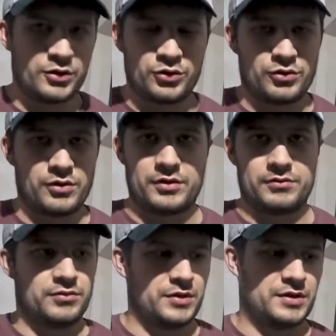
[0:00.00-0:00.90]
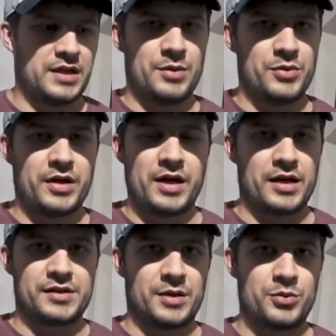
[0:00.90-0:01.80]
torque uh,
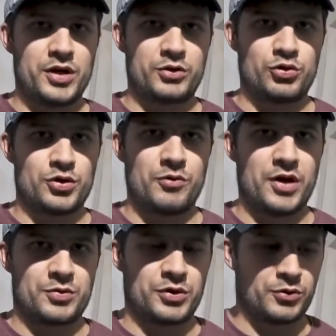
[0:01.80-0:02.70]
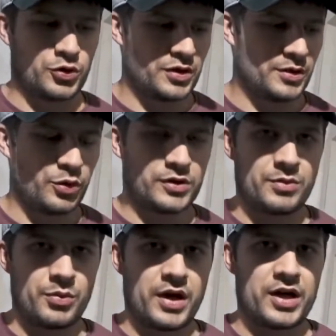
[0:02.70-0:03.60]
breakers and bus
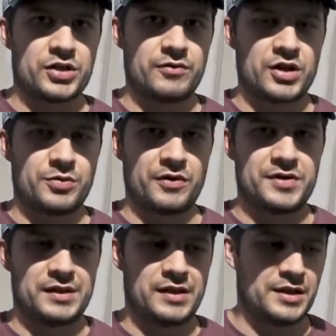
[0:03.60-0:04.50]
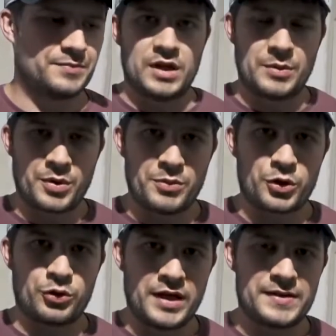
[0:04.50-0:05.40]
bars to a spec, that
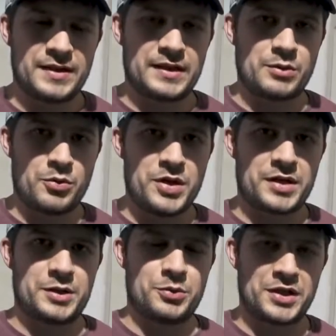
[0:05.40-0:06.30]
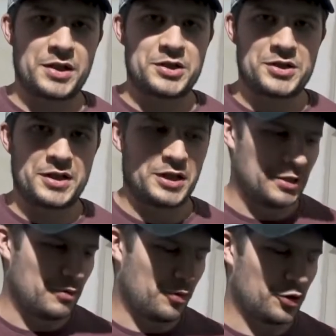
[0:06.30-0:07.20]
puts you one
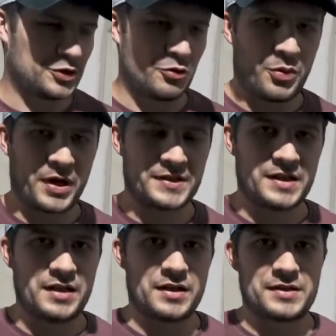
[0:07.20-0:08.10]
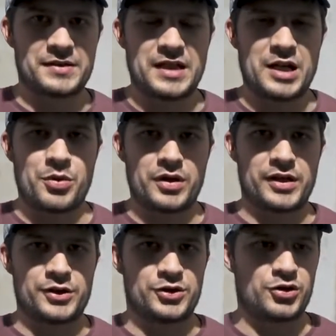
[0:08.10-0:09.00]
level up above the
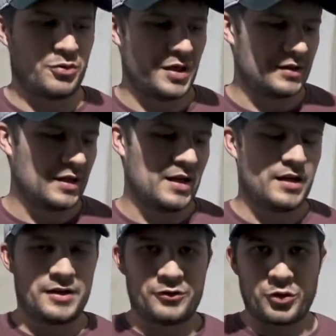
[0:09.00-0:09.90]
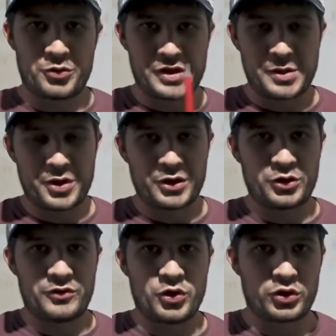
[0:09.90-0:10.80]
competition, because just by
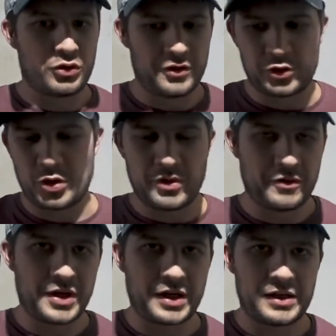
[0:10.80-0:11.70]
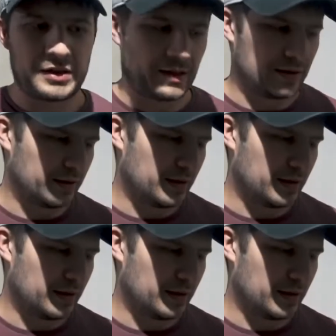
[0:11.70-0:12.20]
mentioning that, we won